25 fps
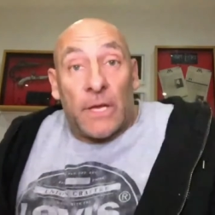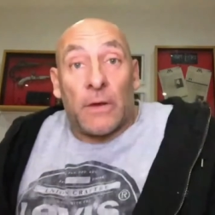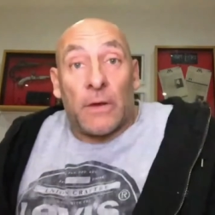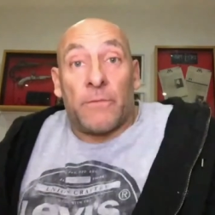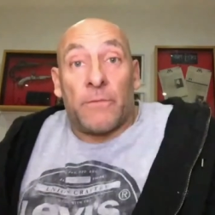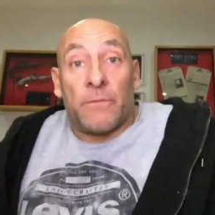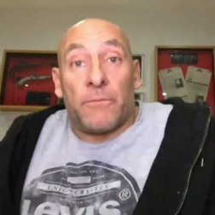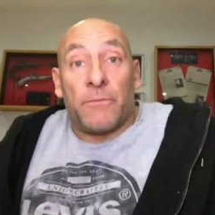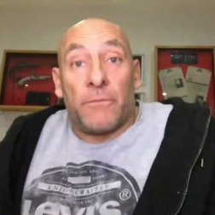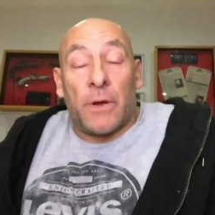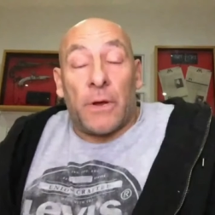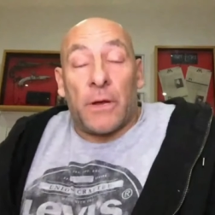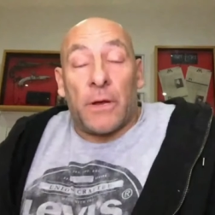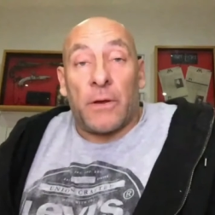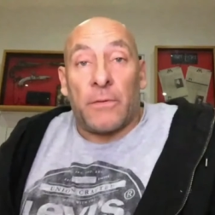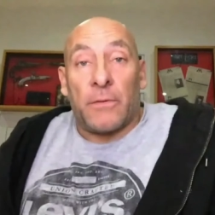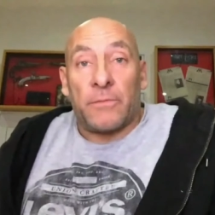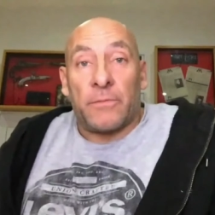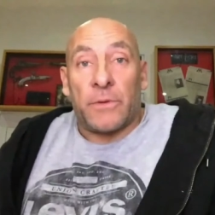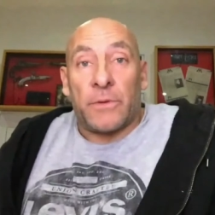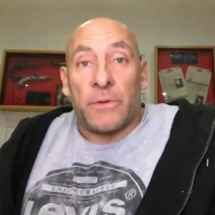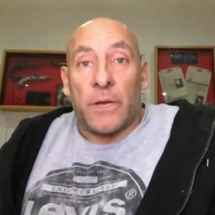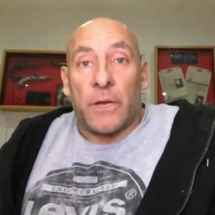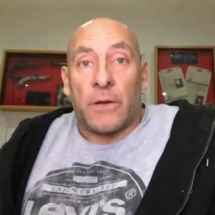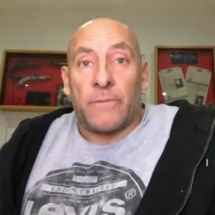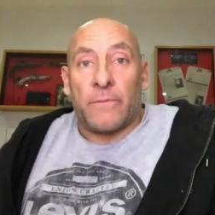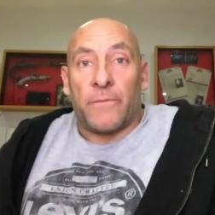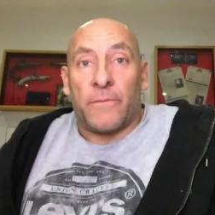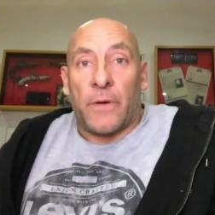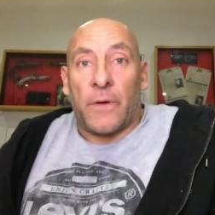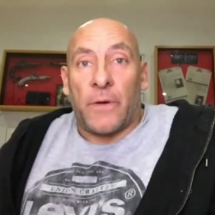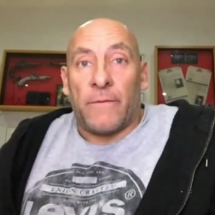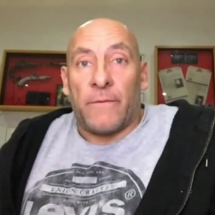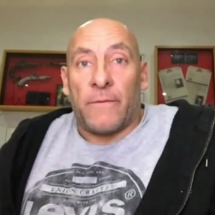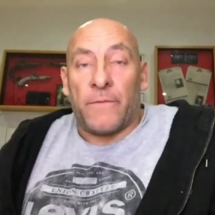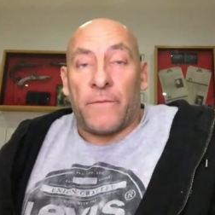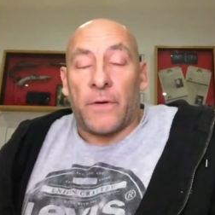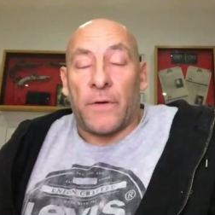I've
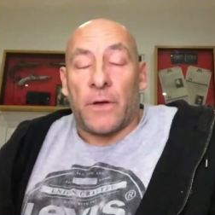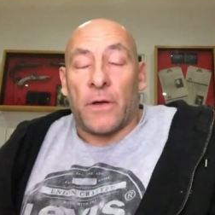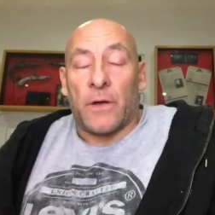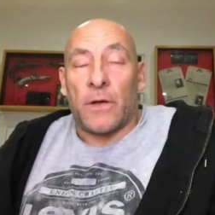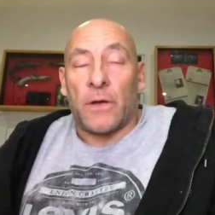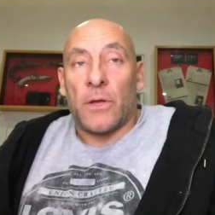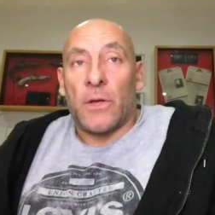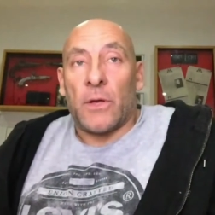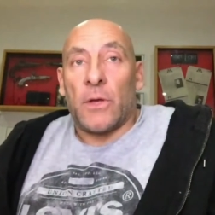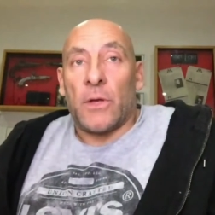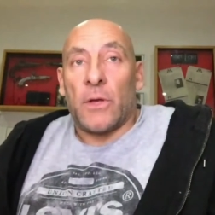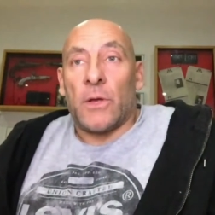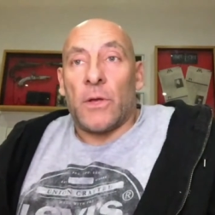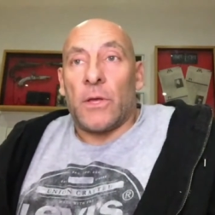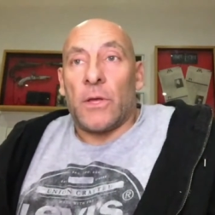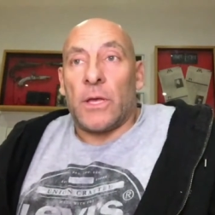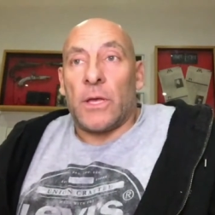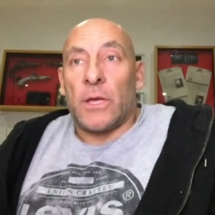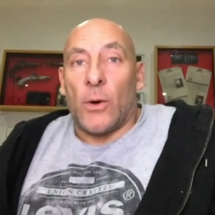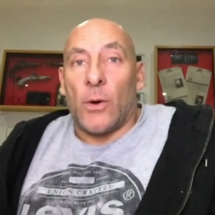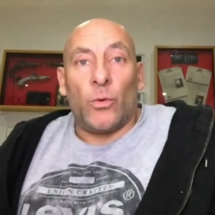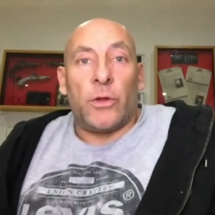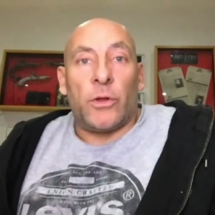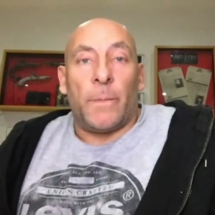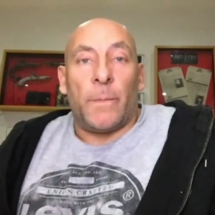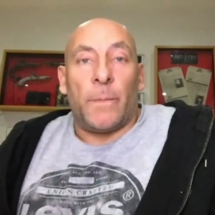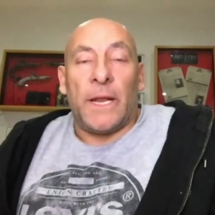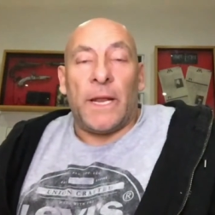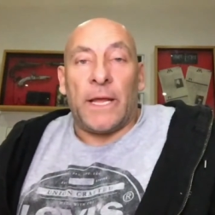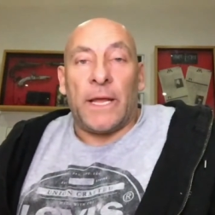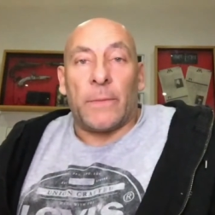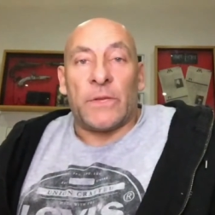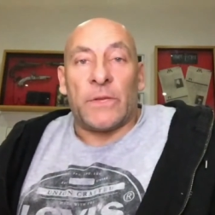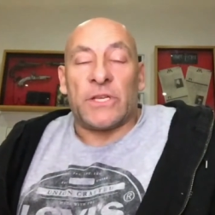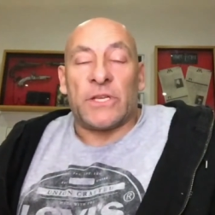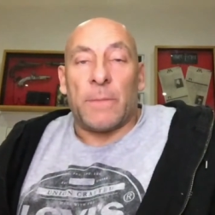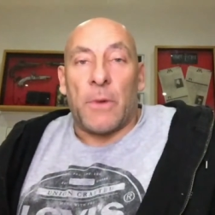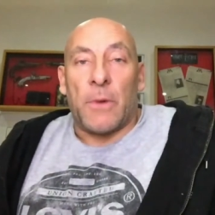all the
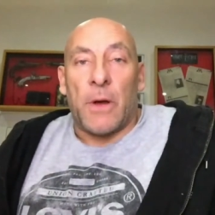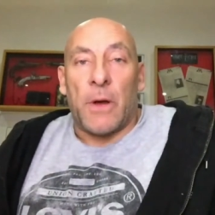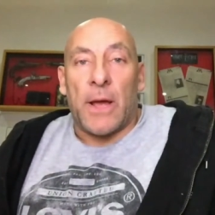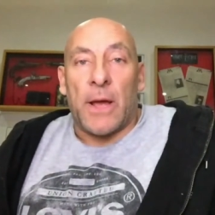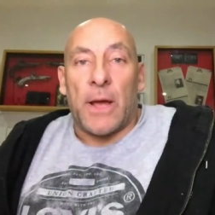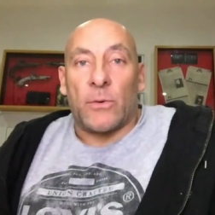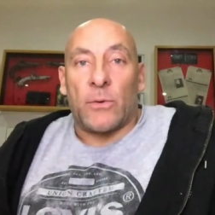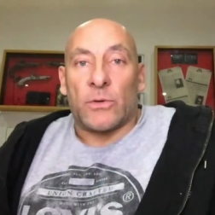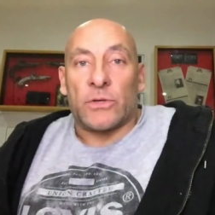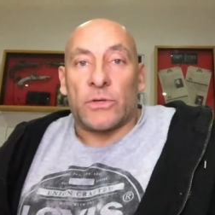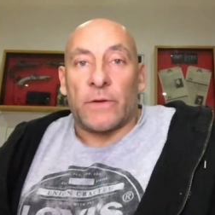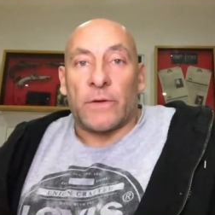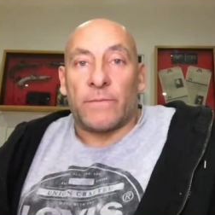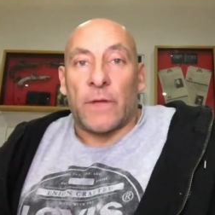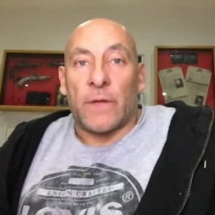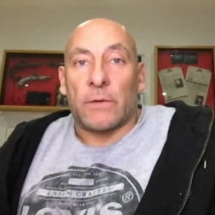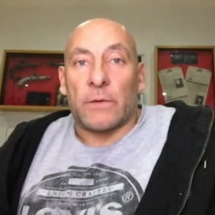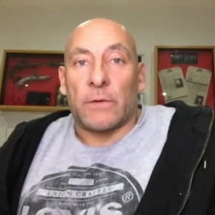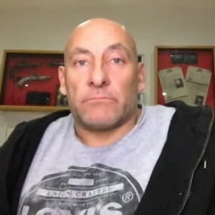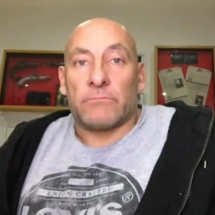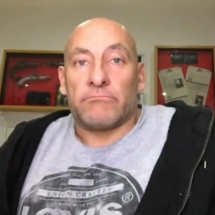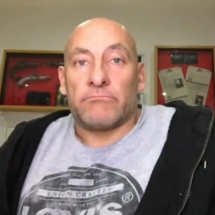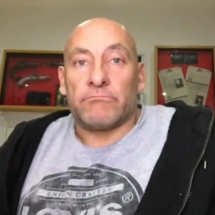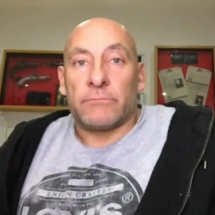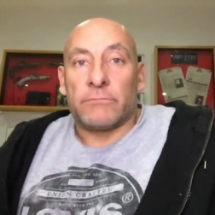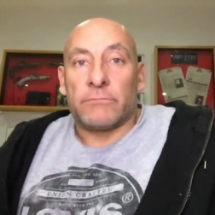ligaments in my ankles I've done.